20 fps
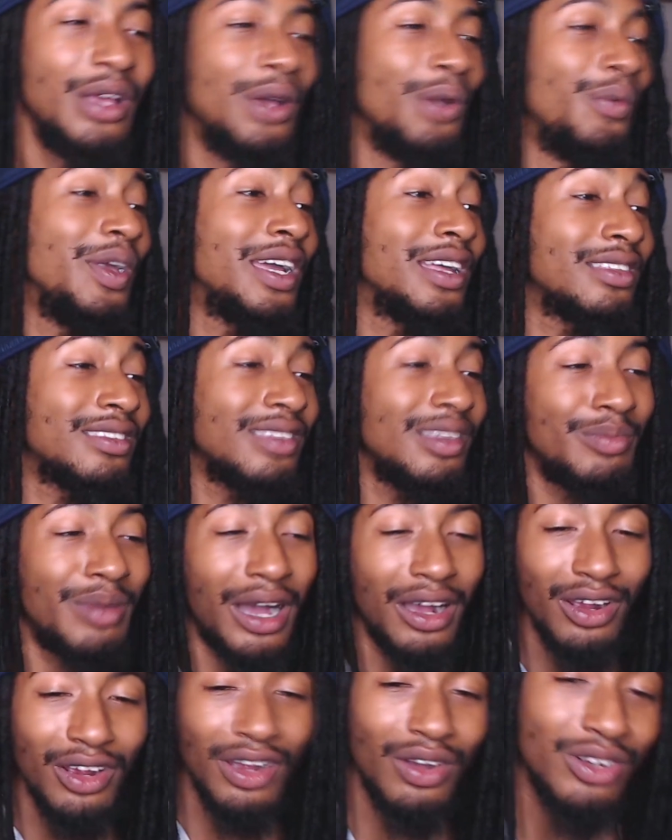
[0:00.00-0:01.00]
We could see
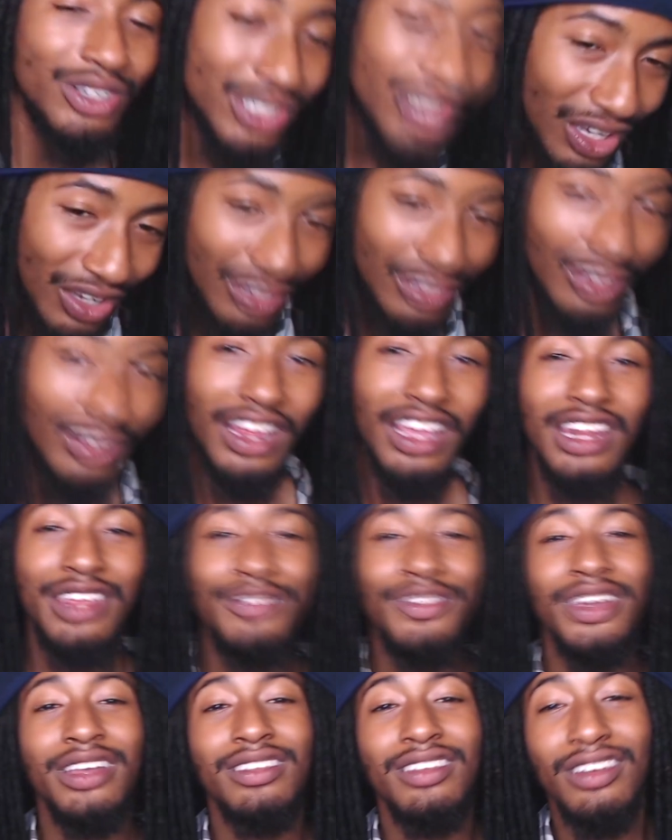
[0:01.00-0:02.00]
going and Shoto. They didn't
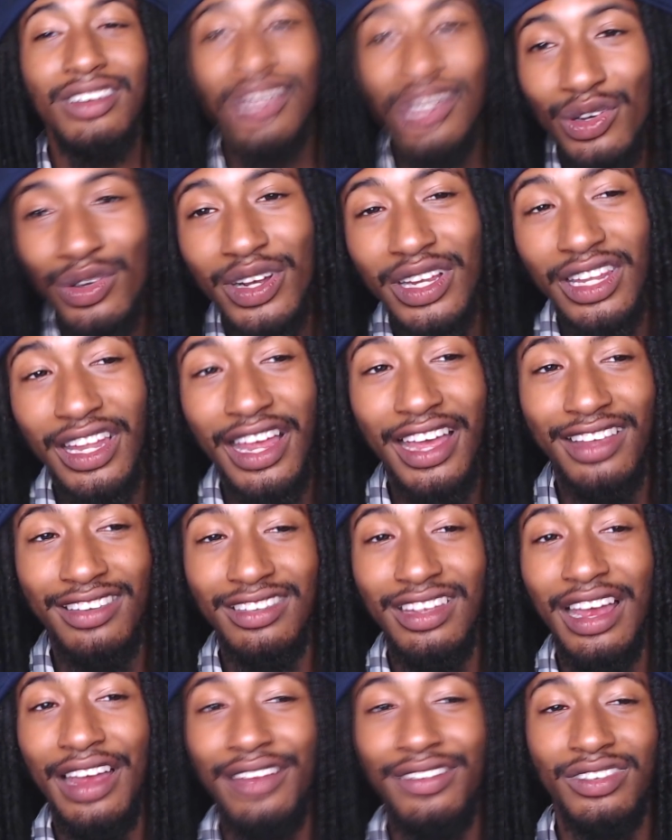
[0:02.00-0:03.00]
even get to do it last
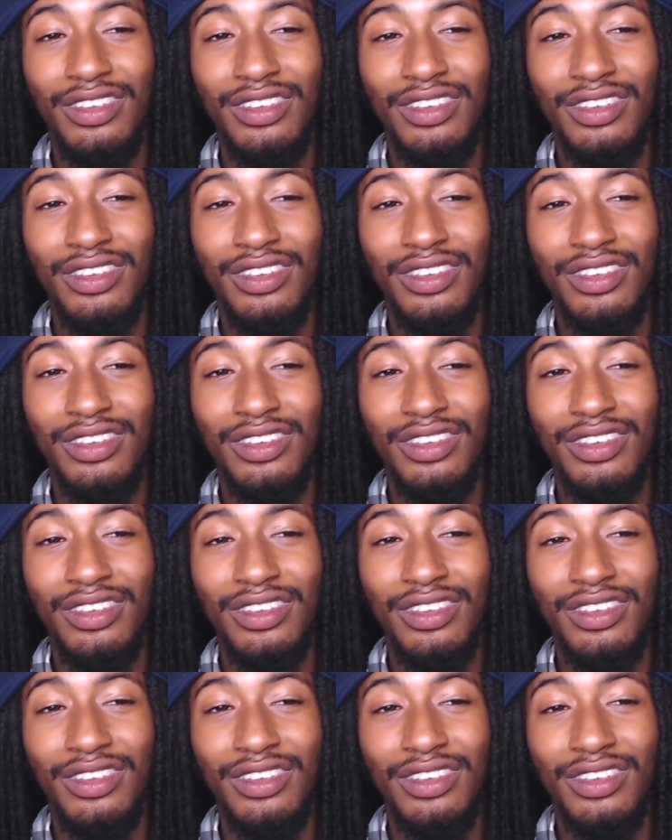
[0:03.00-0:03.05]
time,